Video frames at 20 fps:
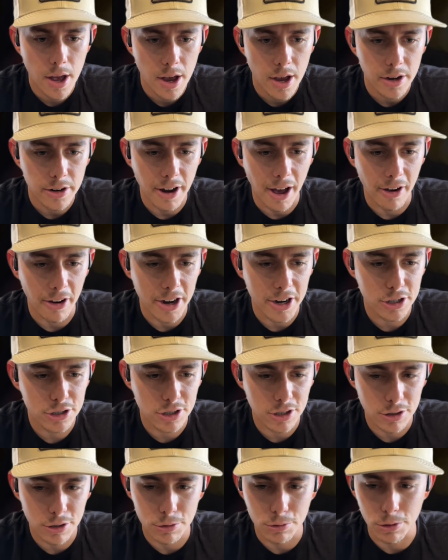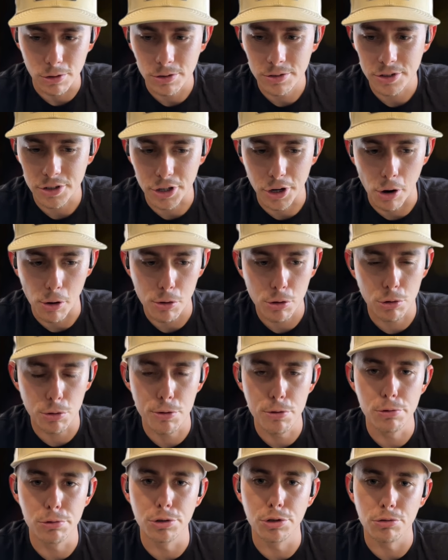Now here's a little, you know,
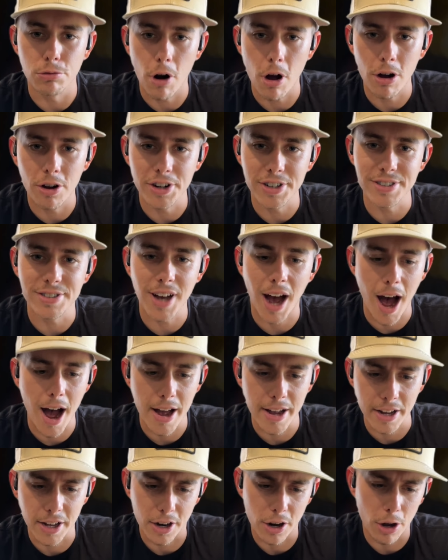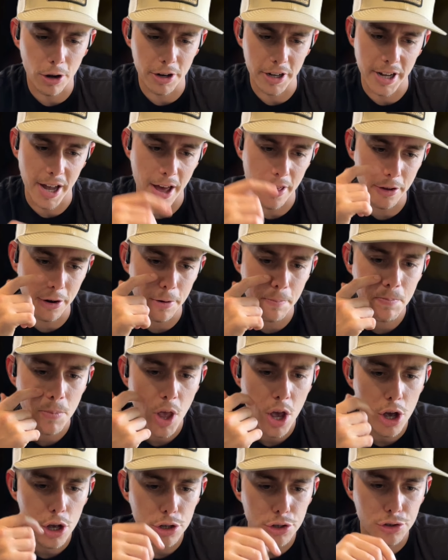crude drawing tying it all together.
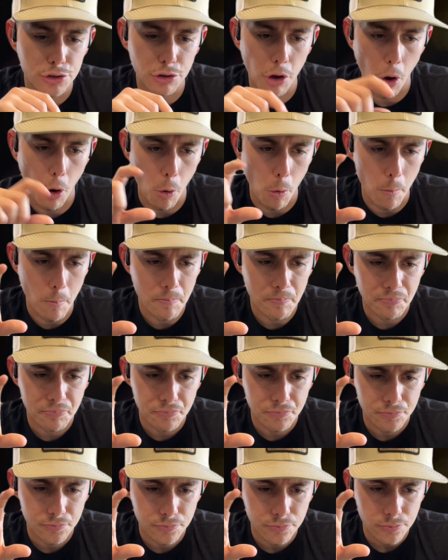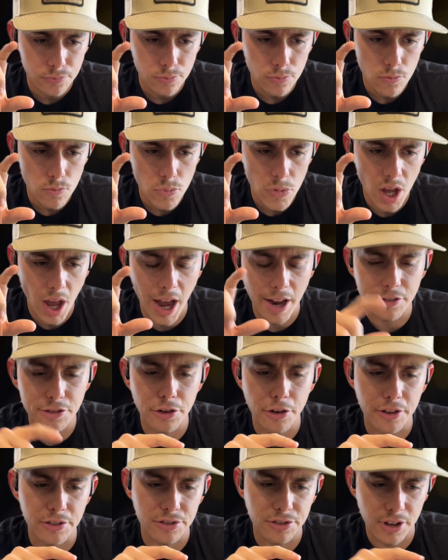So as you
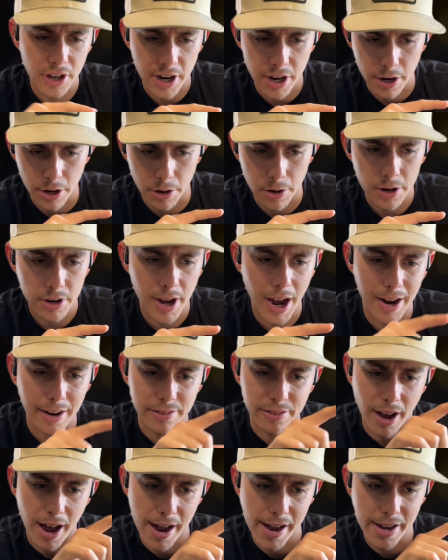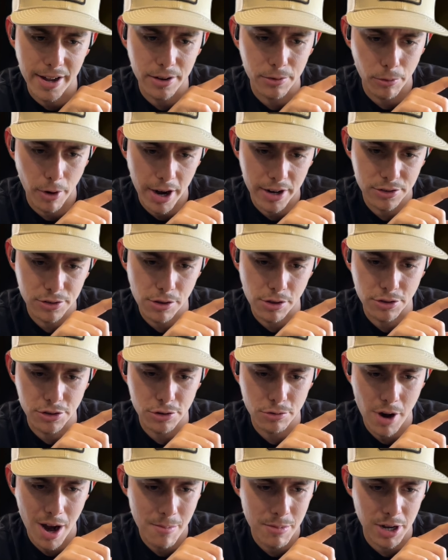can see here, kind of tying it, right? So the
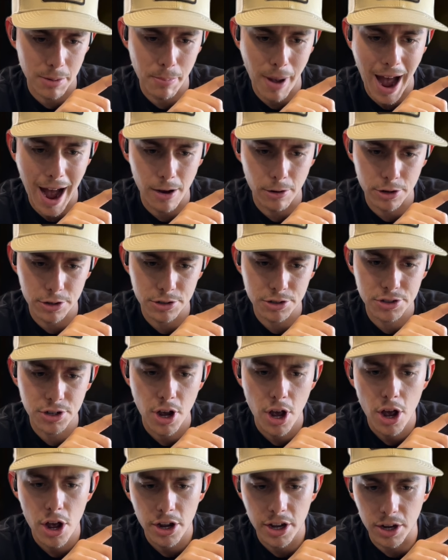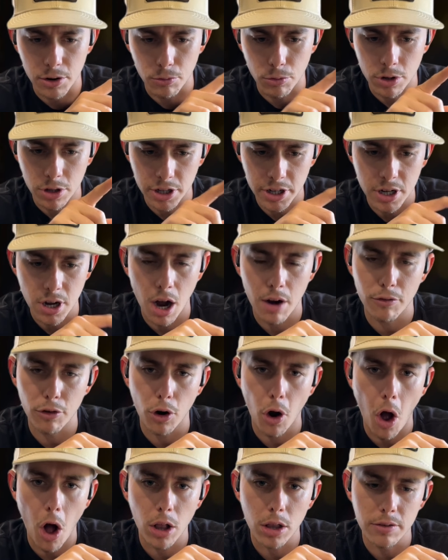ceramic powders can really cover
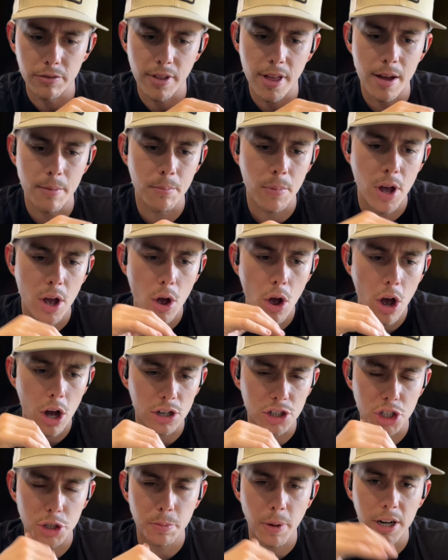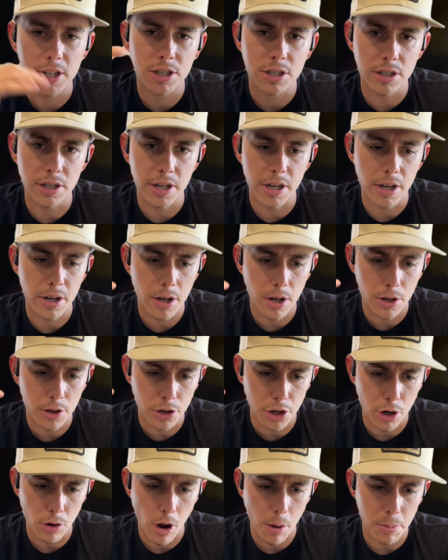all of them, especially,
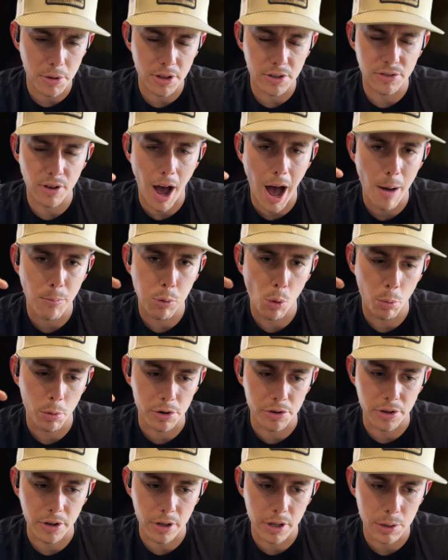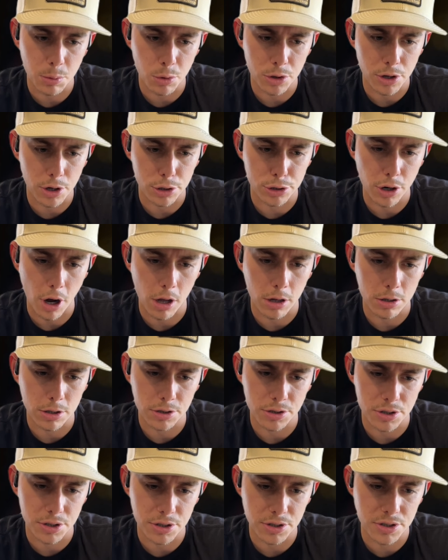you know, up at the top when we're dealing with our
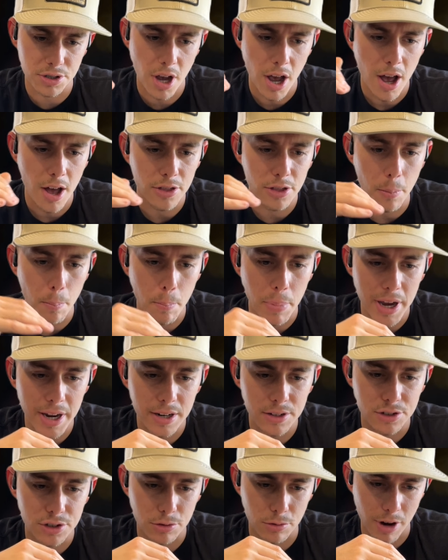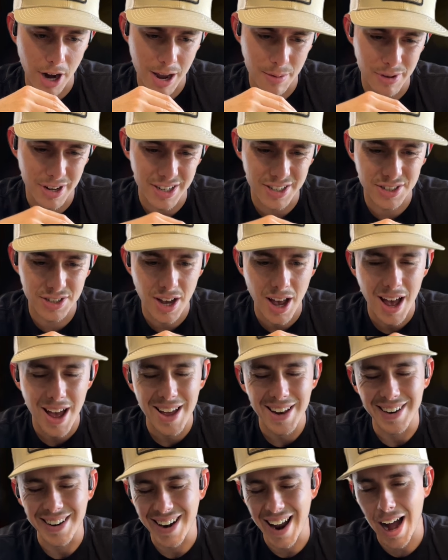tolerances. The beaded ceramics,
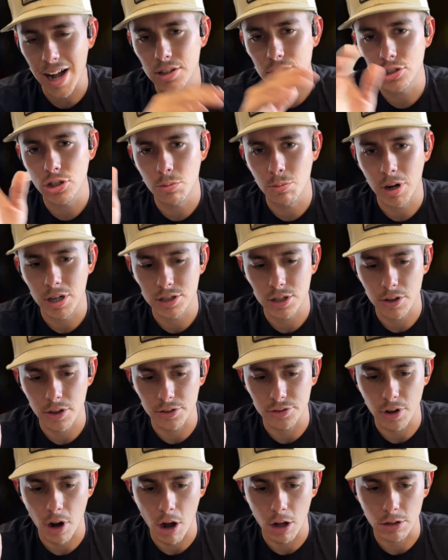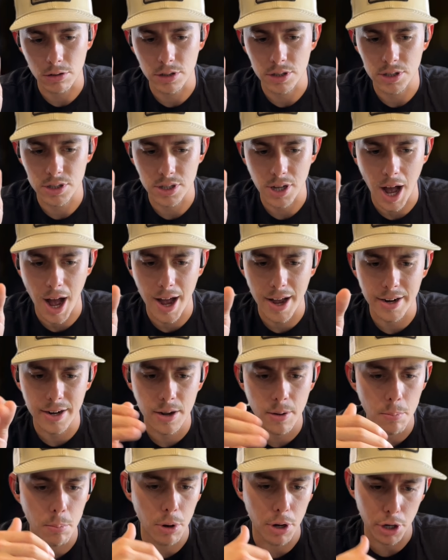not so much on the tolerance side,
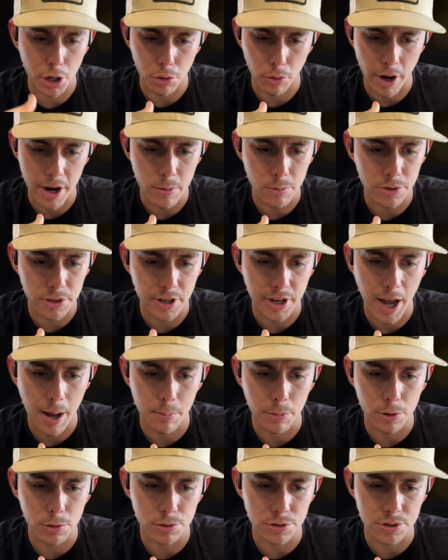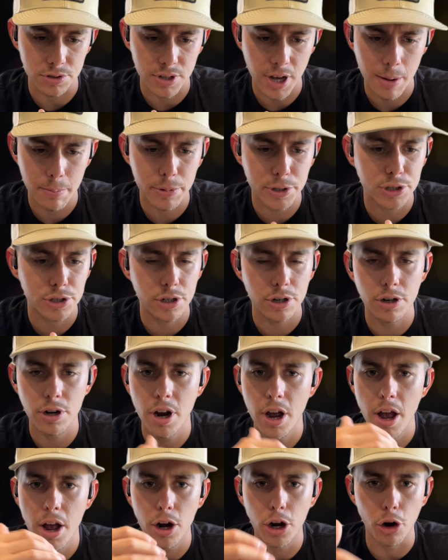but great with the chemicals and temperature,
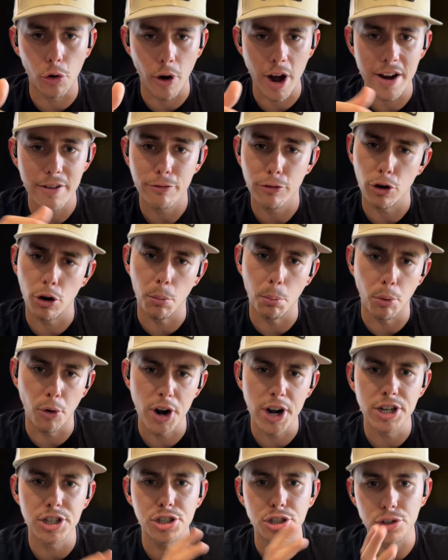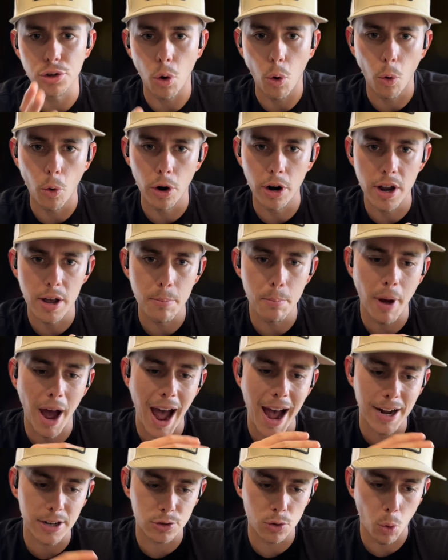great for abrasion or
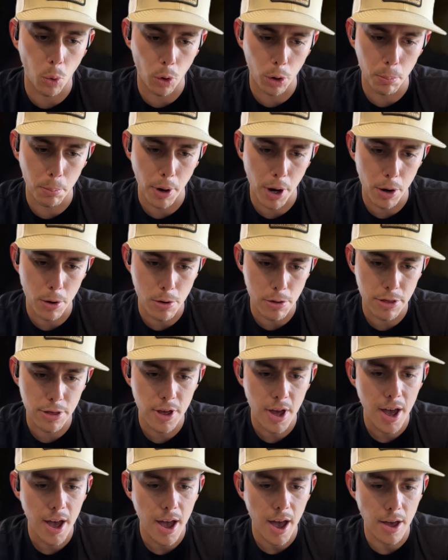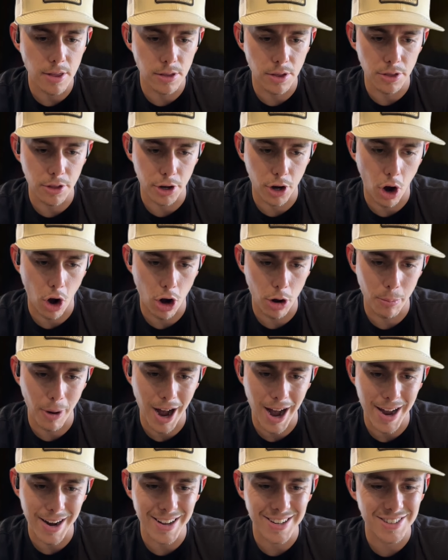impact or both. And then the
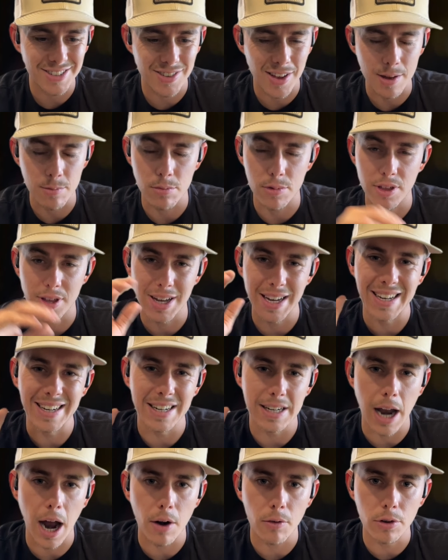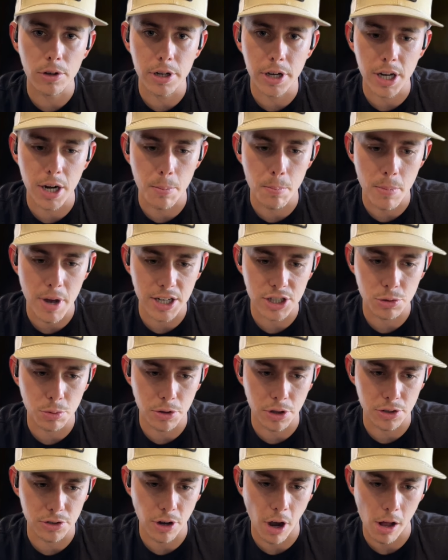carbide, same thing, not really going to mess with
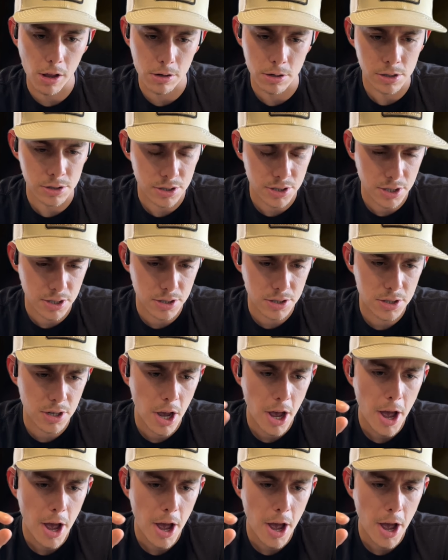the tolerances.